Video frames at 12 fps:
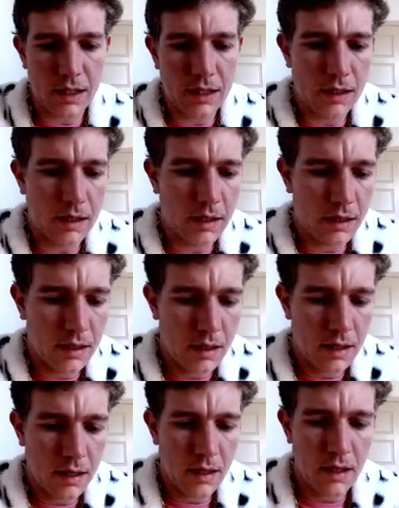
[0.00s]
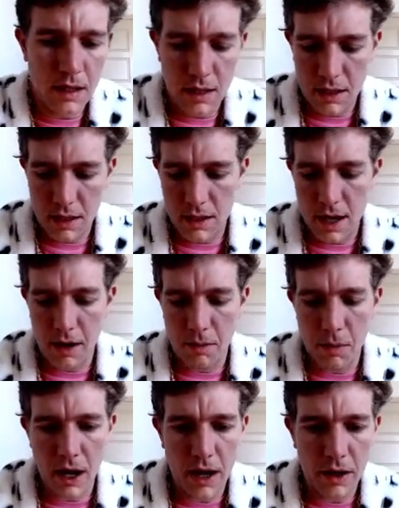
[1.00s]
on.
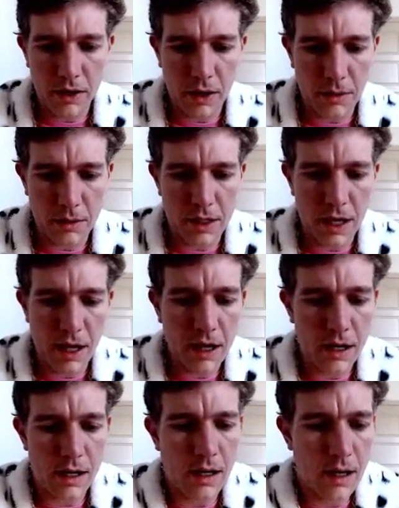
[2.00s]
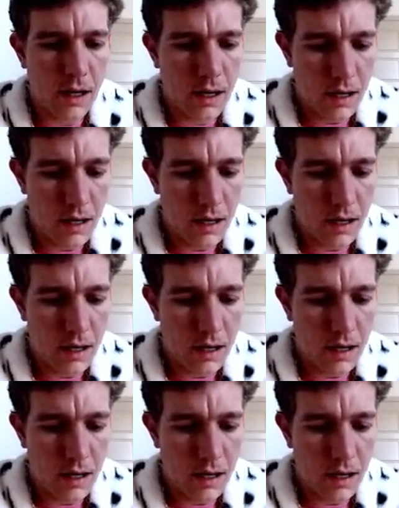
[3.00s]
Derrick Brown, Auburn Tiger.